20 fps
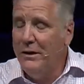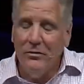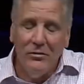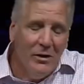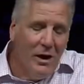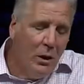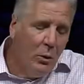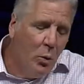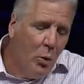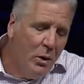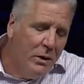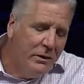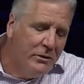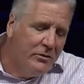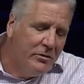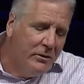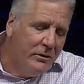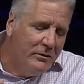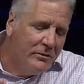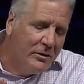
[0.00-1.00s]
He's not
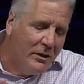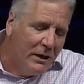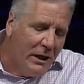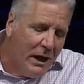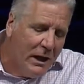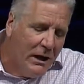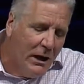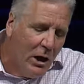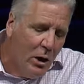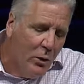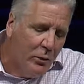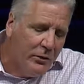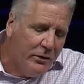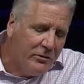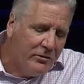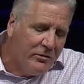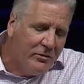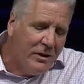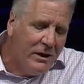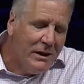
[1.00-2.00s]
one to lay low.
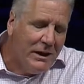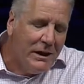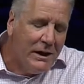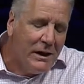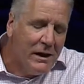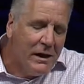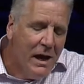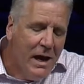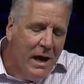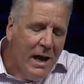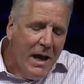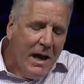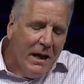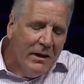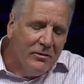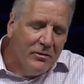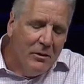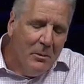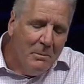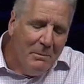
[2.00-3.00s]
The city
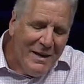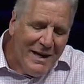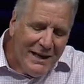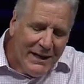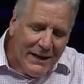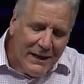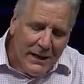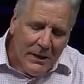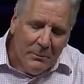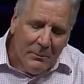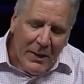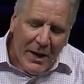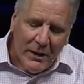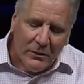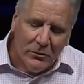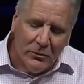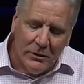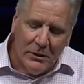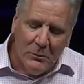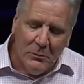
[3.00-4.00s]
has an immediate
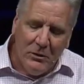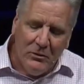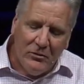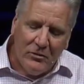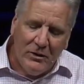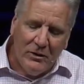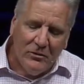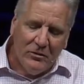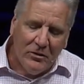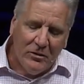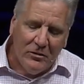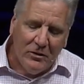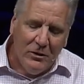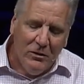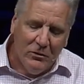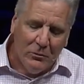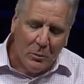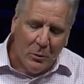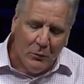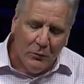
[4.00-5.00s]
impact on him. You see, it says that
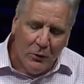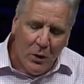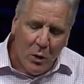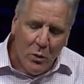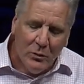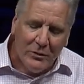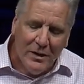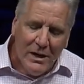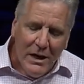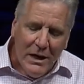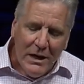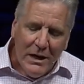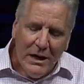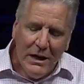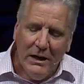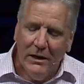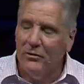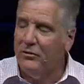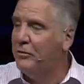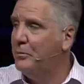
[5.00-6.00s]
he's provoked
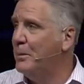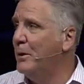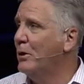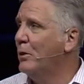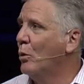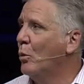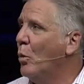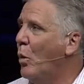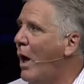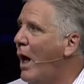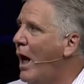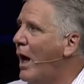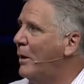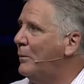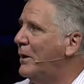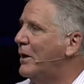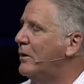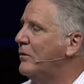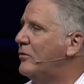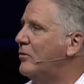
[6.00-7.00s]
in his spirit.
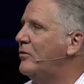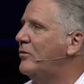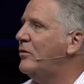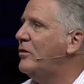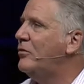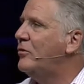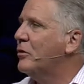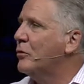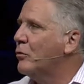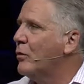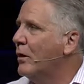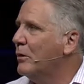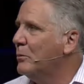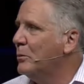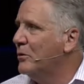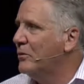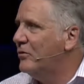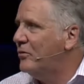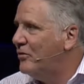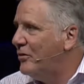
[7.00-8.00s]
Why? Because he sees
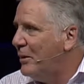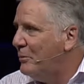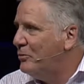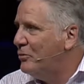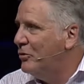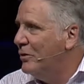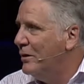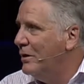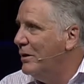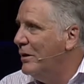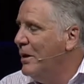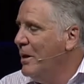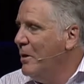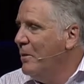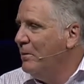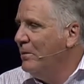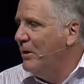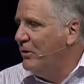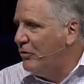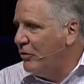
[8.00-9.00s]
incredible deception
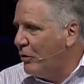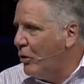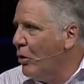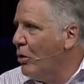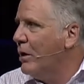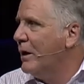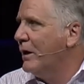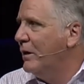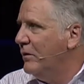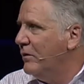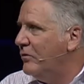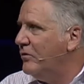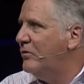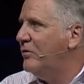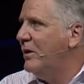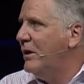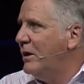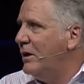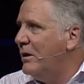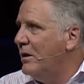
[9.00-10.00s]
that's occurring in this
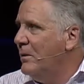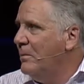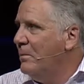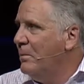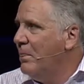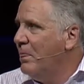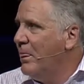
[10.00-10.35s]
city.